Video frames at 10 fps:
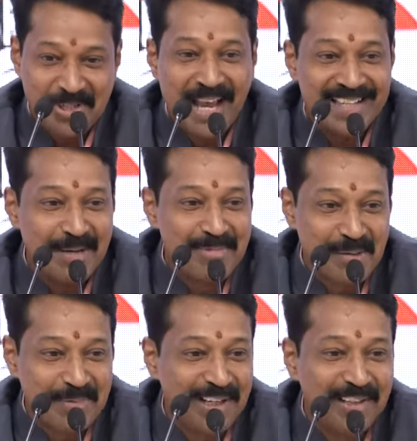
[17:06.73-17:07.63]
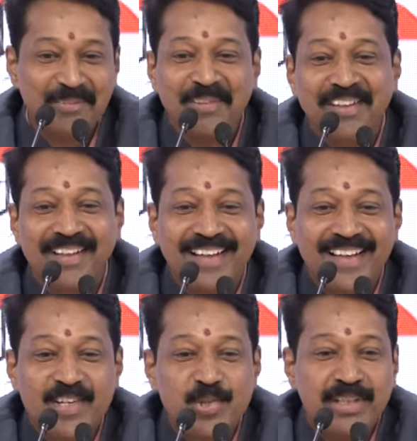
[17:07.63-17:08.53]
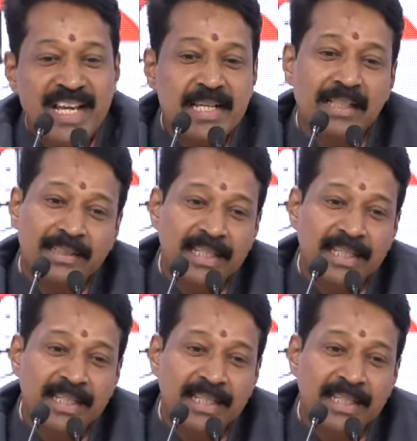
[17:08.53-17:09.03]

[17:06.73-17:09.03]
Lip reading: Examples I'm telling you. So these are the